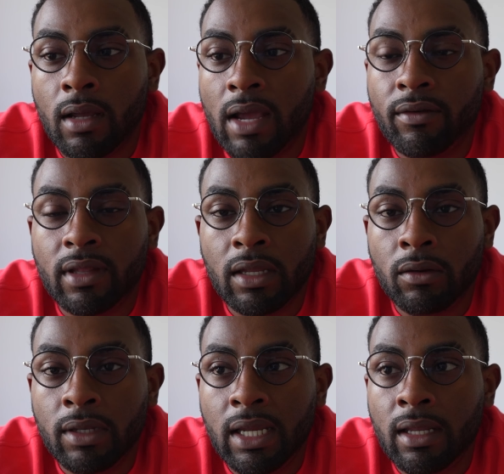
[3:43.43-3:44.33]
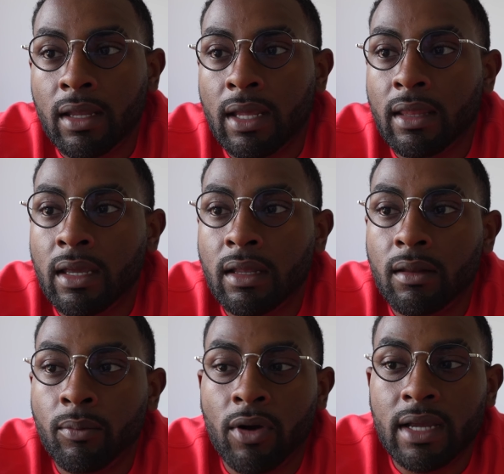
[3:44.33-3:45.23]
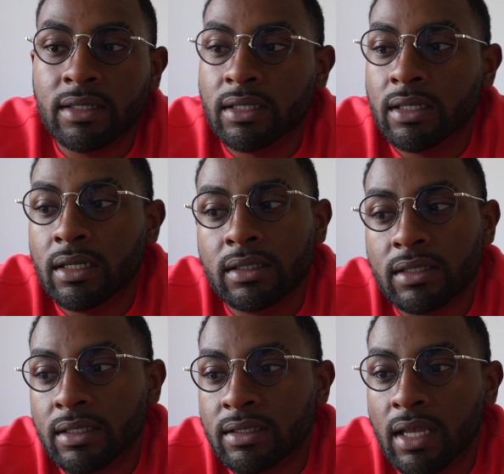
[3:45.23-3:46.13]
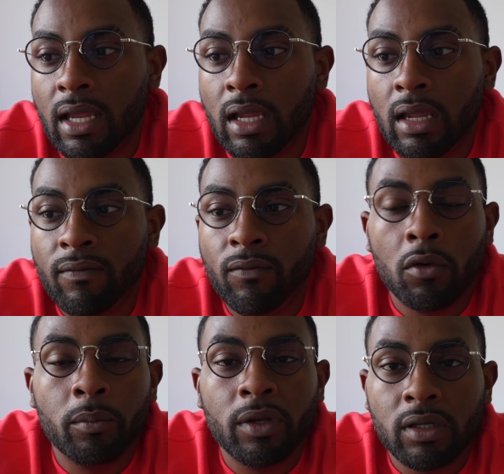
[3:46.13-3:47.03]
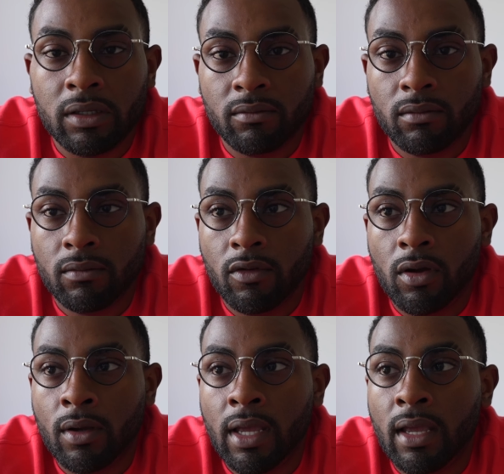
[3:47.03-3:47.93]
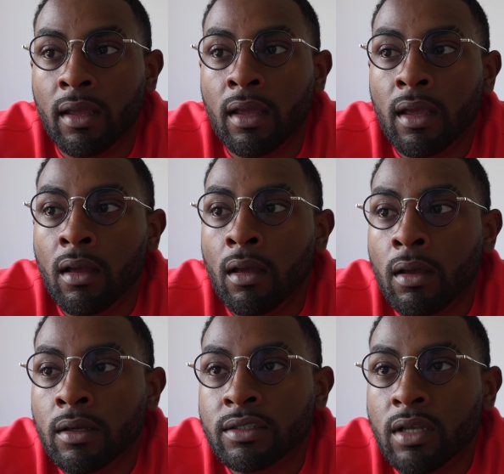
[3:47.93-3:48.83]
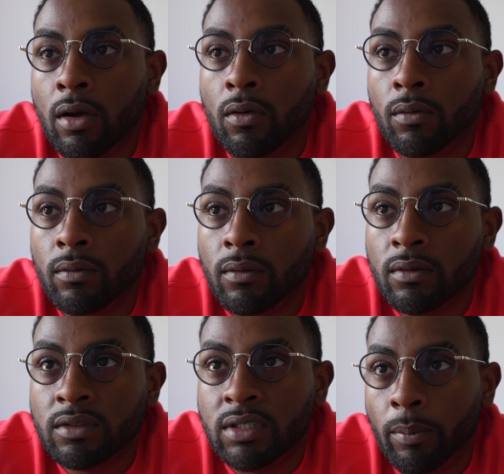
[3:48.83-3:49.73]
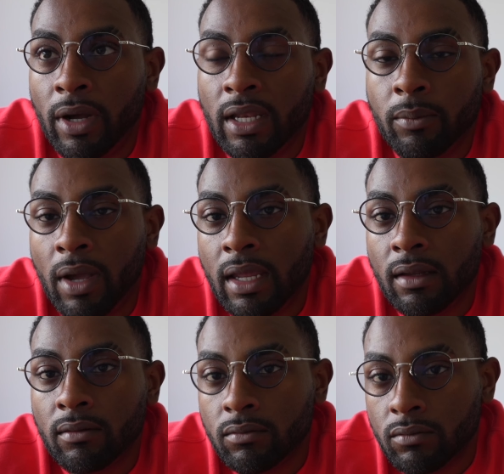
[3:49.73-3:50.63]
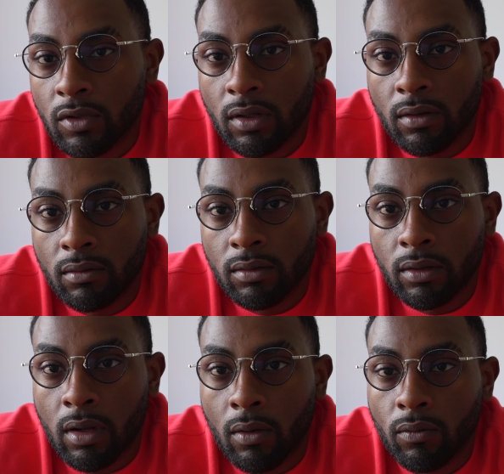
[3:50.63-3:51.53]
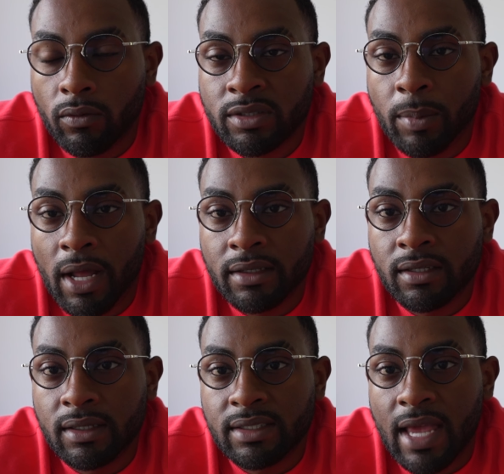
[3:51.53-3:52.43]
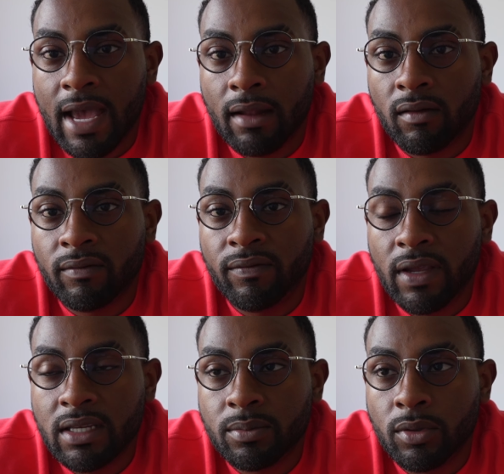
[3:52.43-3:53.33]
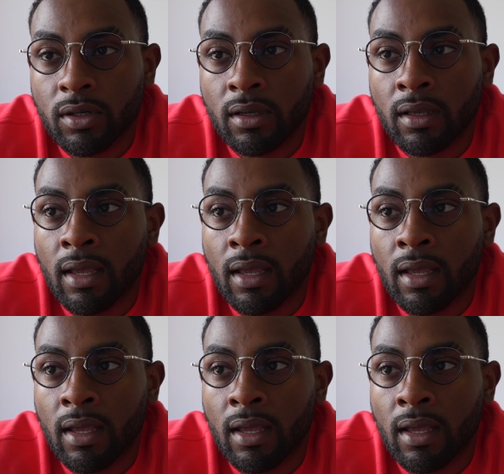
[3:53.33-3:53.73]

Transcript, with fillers: everything you need. And then the price is, let's say, 4 million, okay? So somebody might, you know, respond to this ad on Facebook